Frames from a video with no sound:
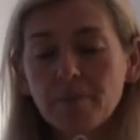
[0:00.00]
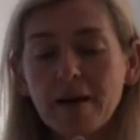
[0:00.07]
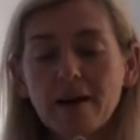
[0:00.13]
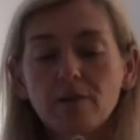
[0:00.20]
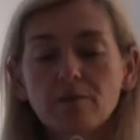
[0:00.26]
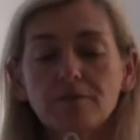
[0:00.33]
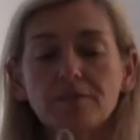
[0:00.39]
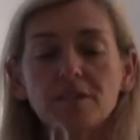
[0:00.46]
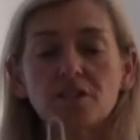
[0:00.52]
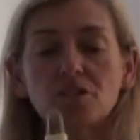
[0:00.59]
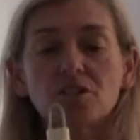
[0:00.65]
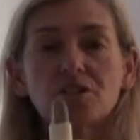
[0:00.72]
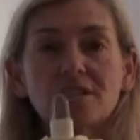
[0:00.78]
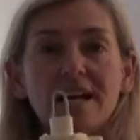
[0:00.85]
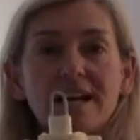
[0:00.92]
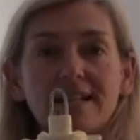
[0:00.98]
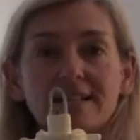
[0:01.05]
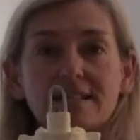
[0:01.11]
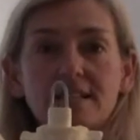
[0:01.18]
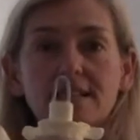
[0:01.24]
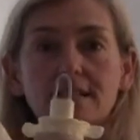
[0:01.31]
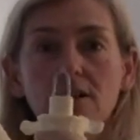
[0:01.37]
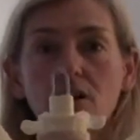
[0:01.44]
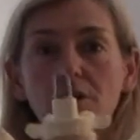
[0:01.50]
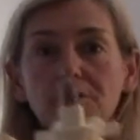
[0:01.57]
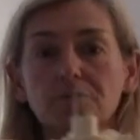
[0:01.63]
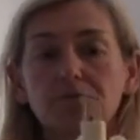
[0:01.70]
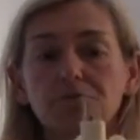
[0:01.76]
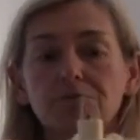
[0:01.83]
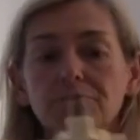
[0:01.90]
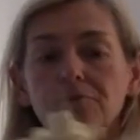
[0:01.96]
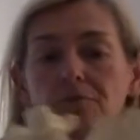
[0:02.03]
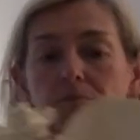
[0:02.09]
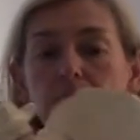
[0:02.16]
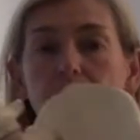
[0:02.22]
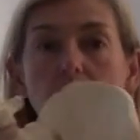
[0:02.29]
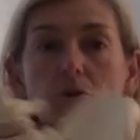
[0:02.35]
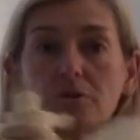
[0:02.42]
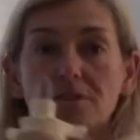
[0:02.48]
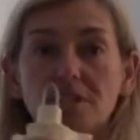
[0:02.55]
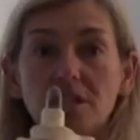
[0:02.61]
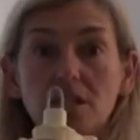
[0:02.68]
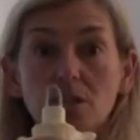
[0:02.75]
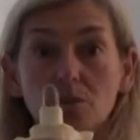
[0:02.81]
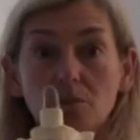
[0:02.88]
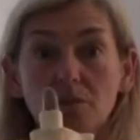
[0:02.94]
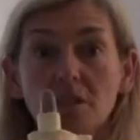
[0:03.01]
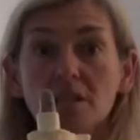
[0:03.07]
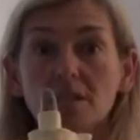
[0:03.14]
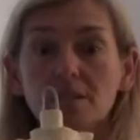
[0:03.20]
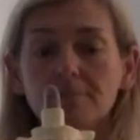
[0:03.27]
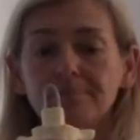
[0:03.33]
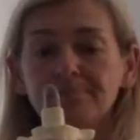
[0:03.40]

pelvis just as this kind of boxy unit,